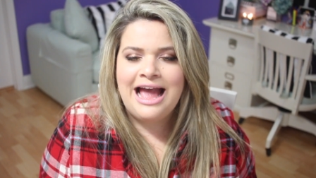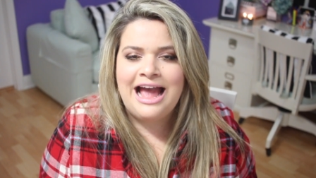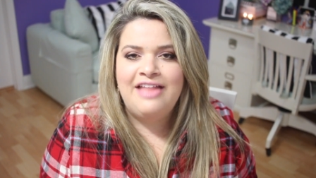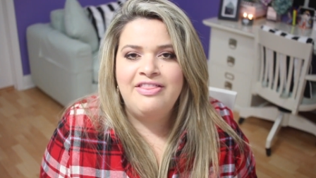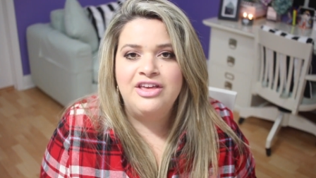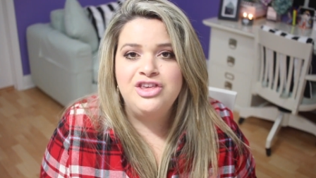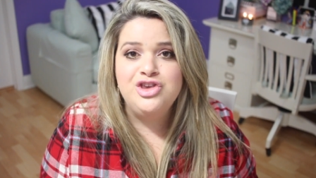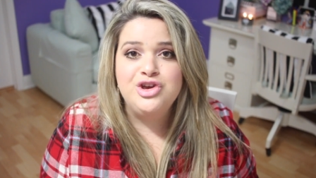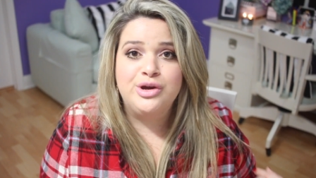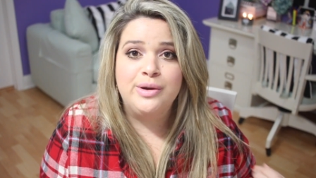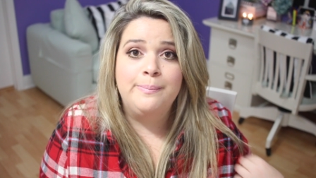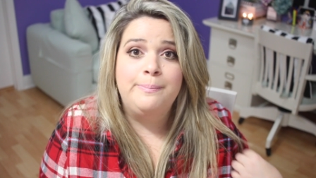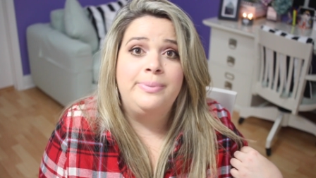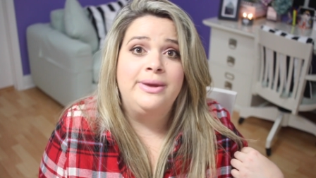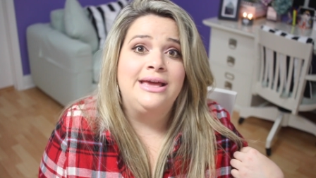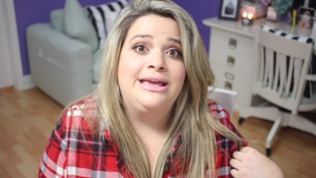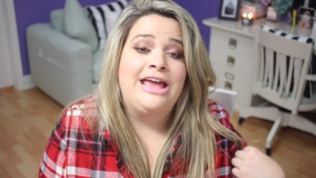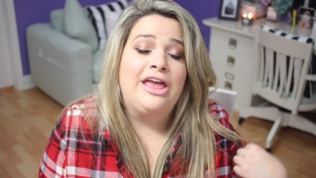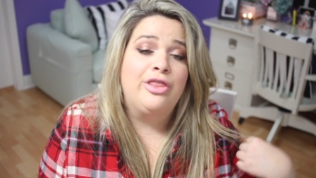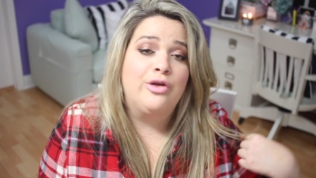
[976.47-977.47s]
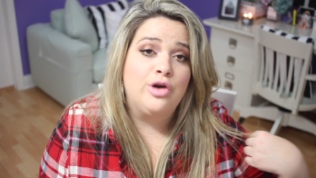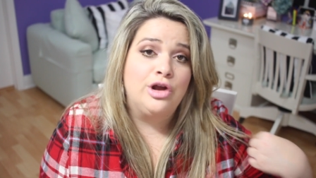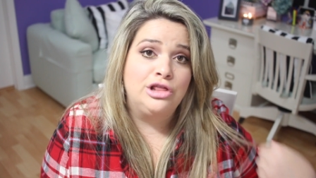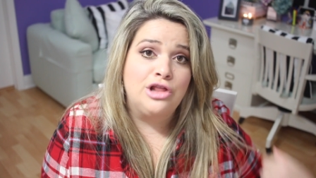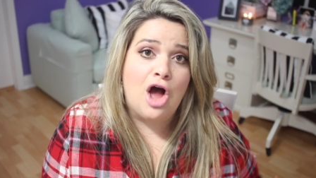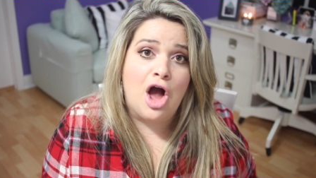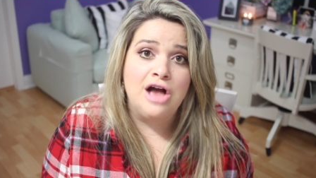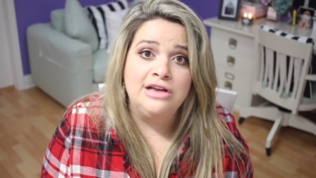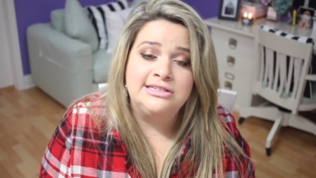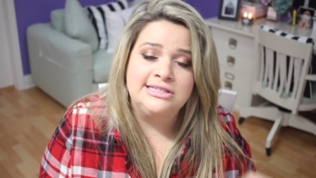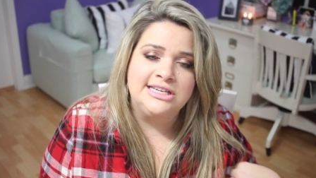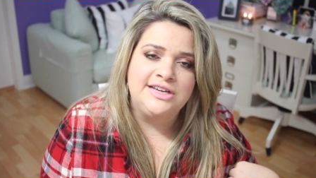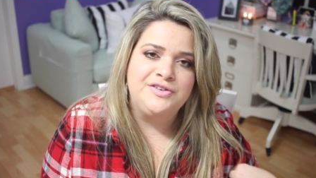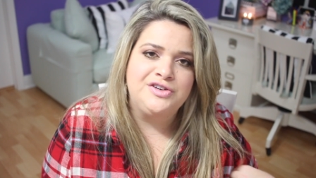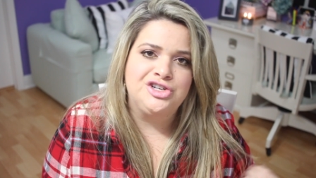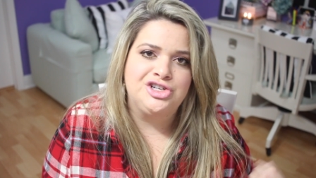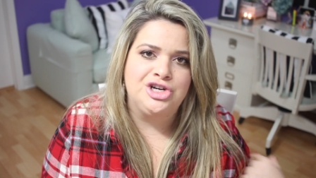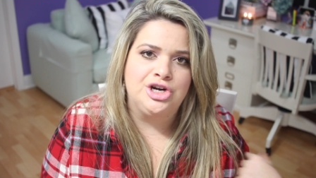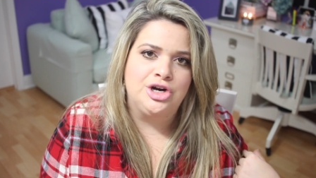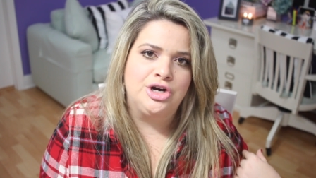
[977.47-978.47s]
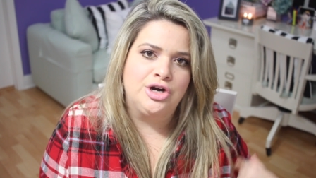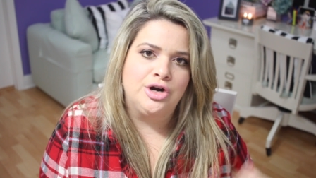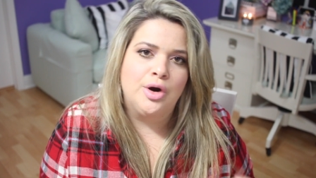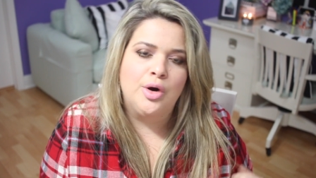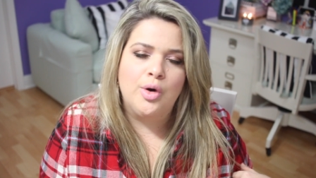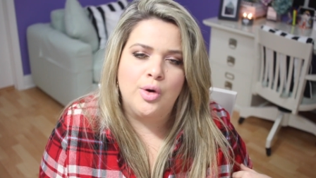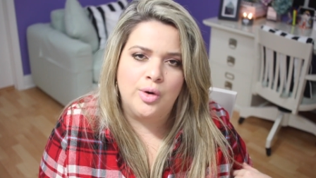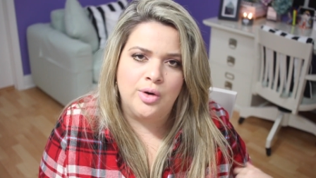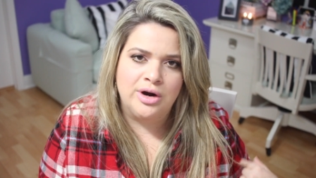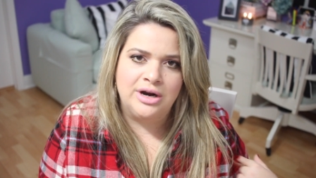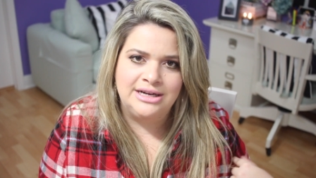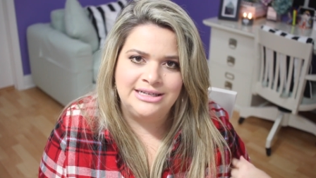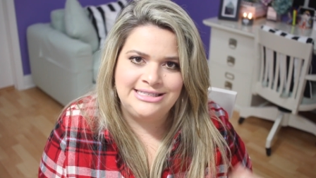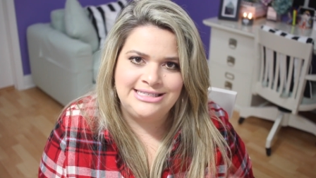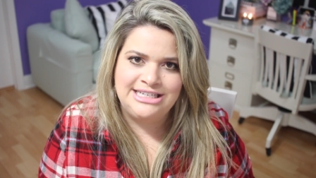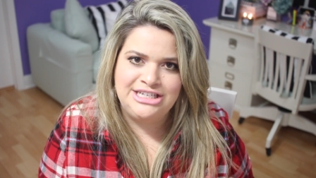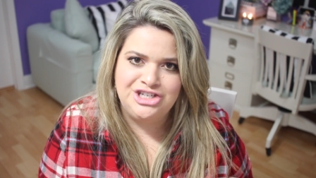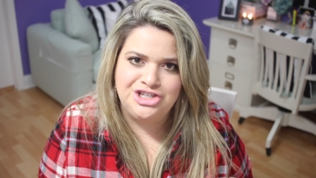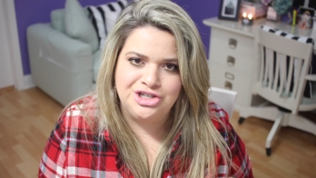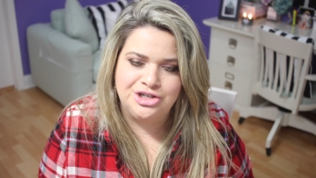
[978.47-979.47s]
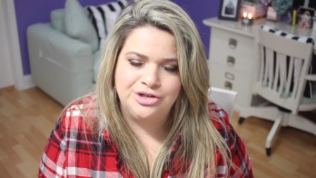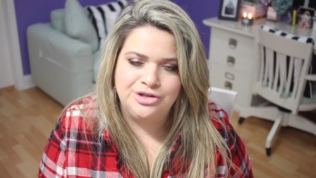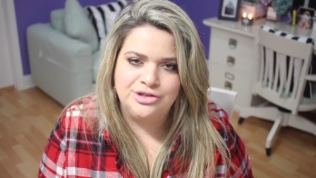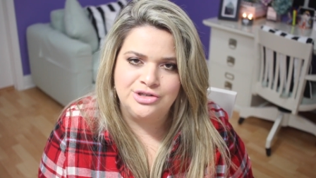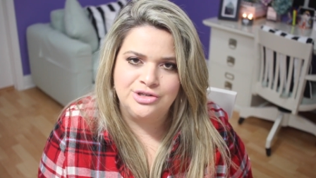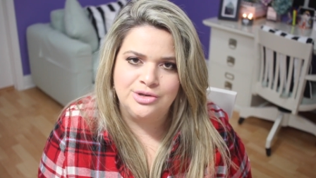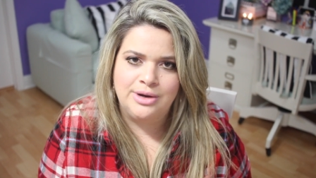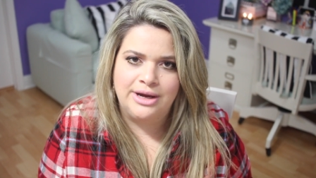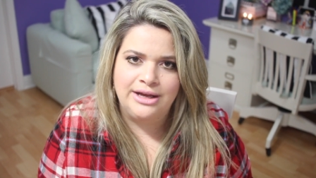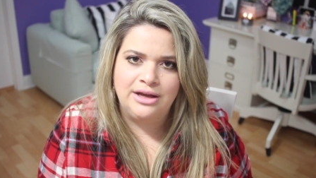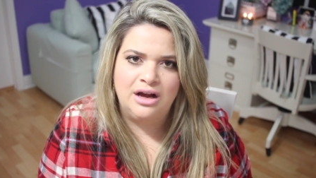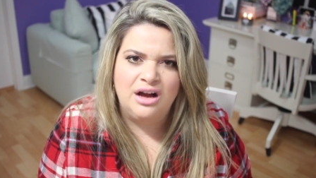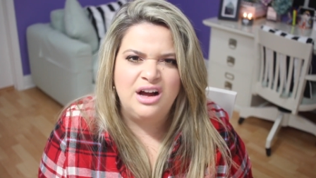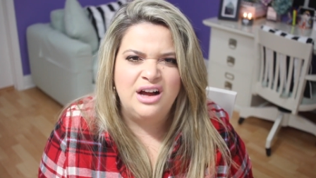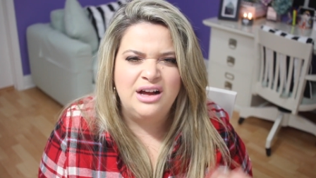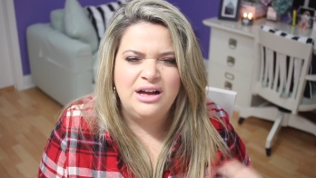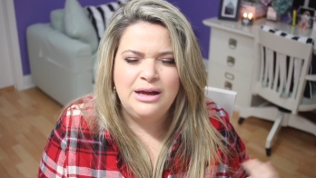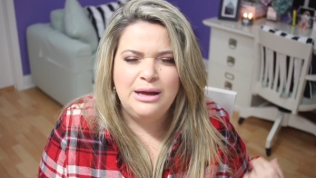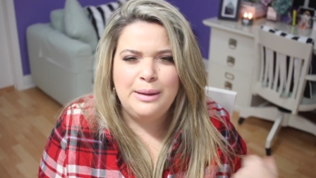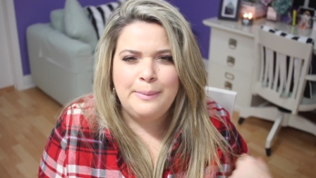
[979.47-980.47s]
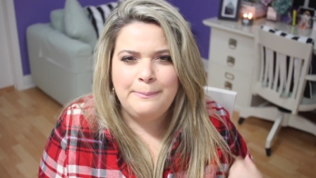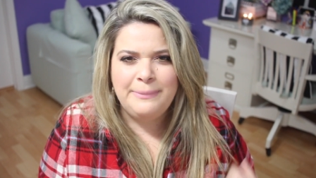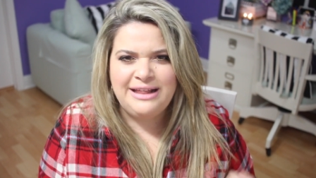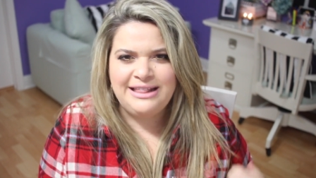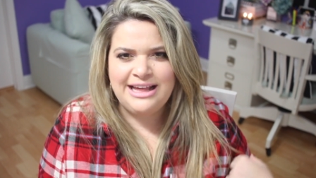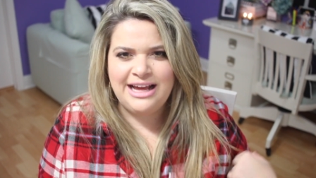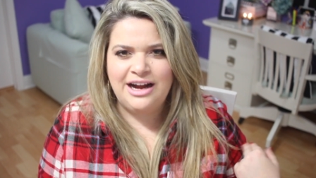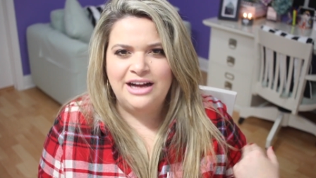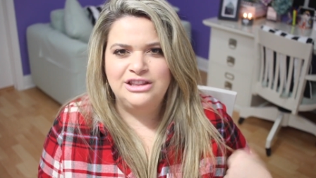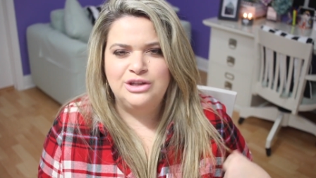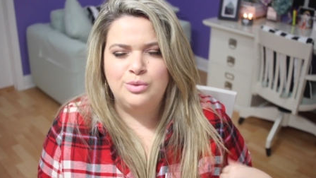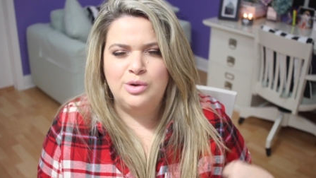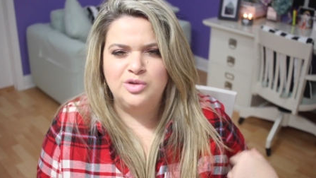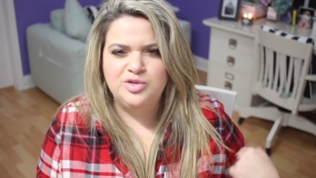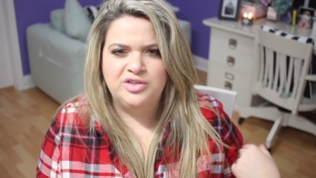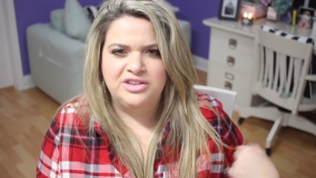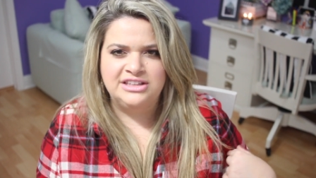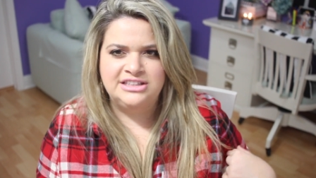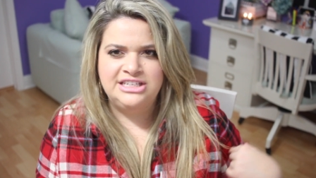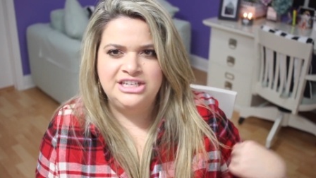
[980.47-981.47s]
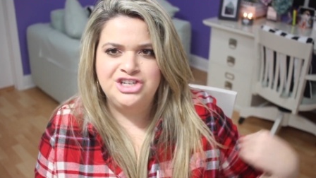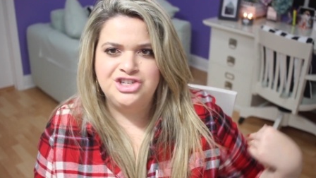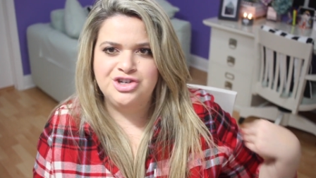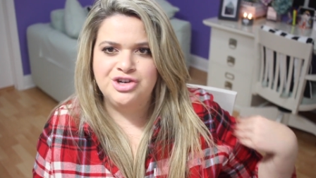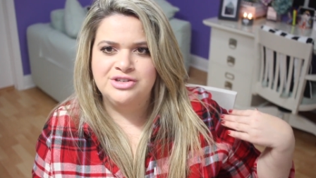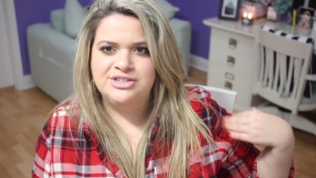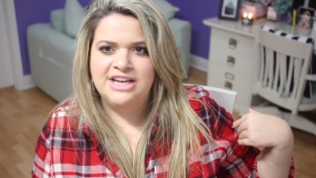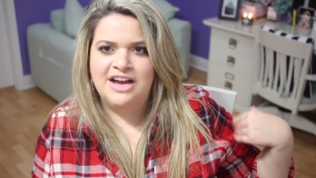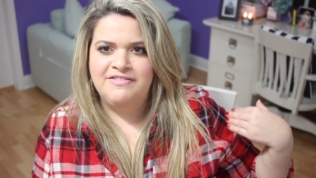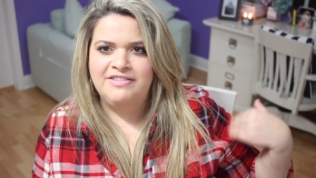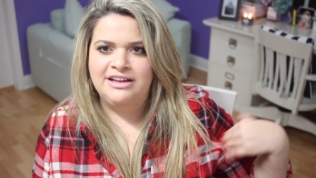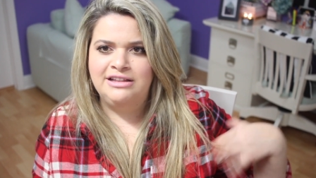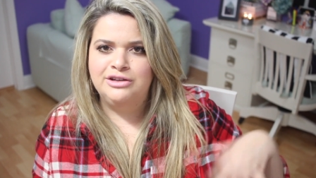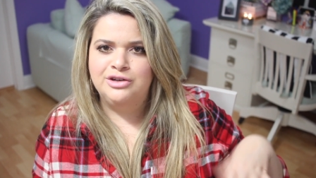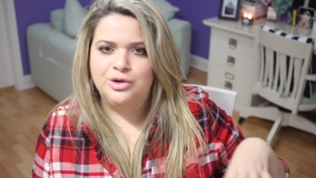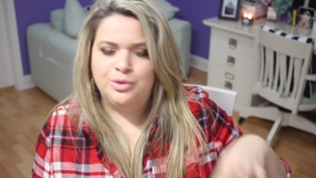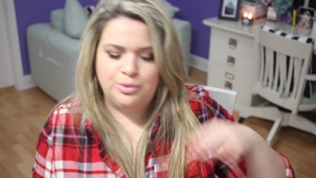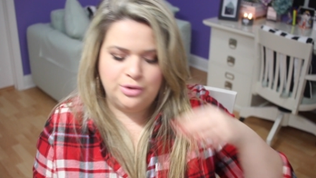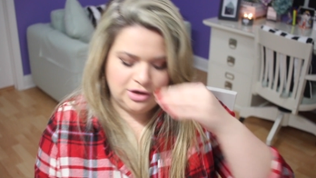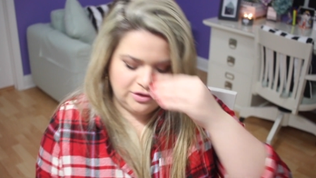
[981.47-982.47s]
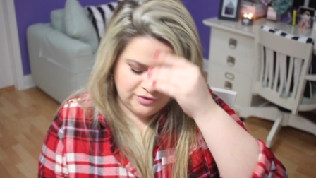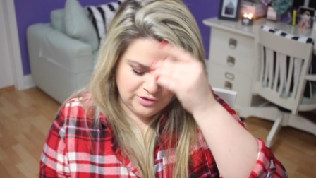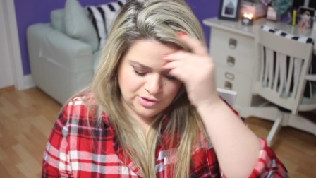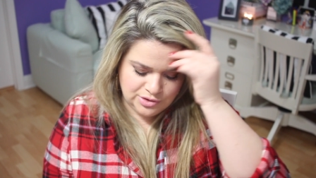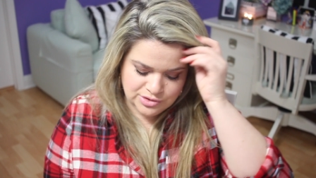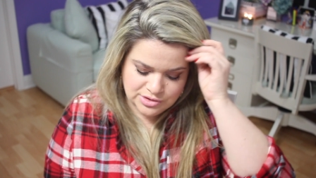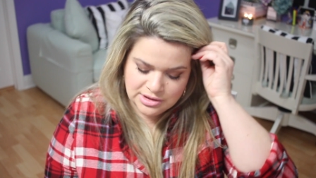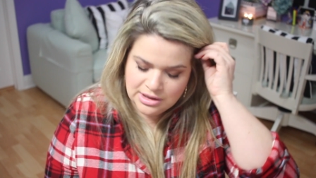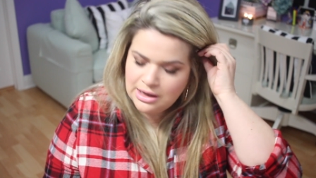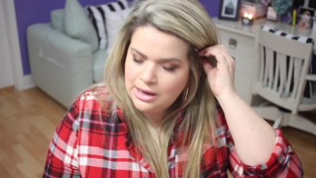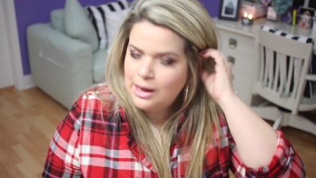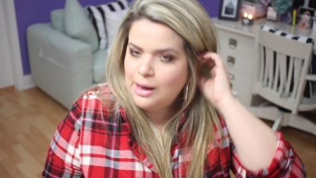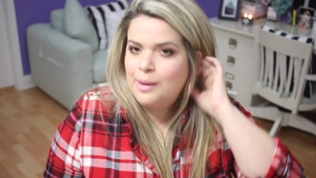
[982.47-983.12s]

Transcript: And then you can pick either a long sleeve shirt or a t-shirt. So I got, mainly I got the ones with the t-shirts. They have like little ruffles.